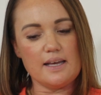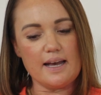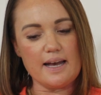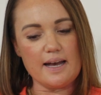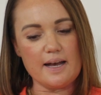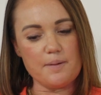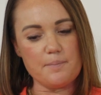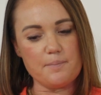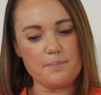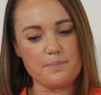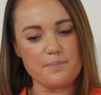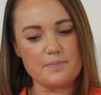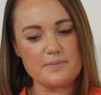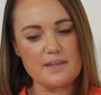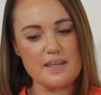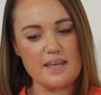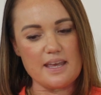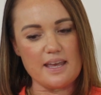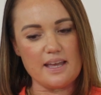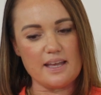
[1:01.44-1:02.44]

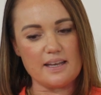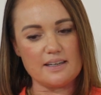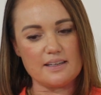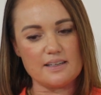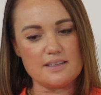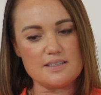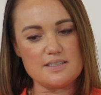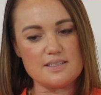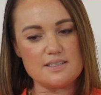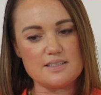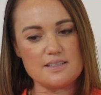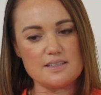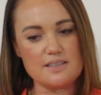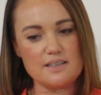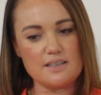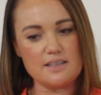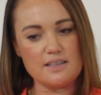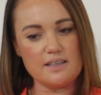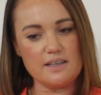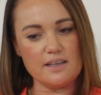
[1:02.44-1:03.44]

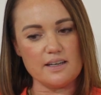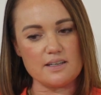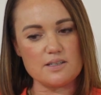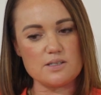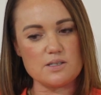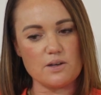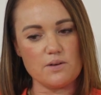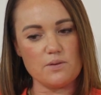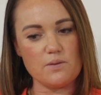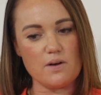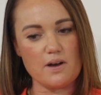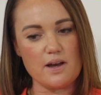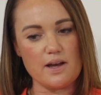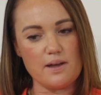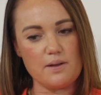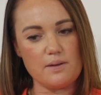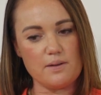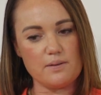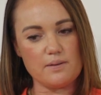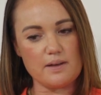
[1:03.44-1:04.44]
So
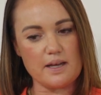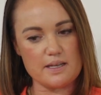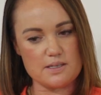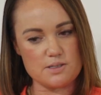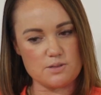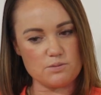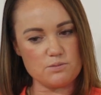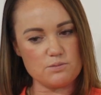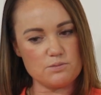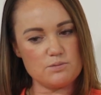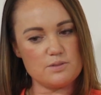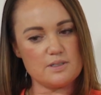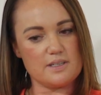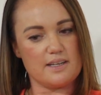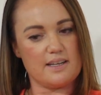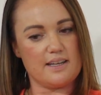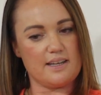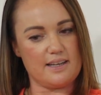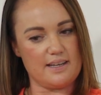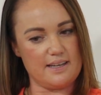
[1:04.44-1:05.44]
I hustled
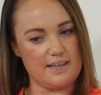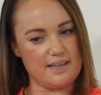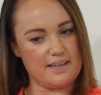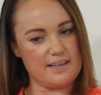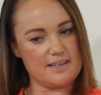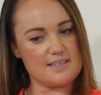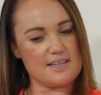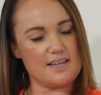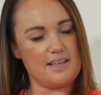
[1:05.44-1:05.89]
hard,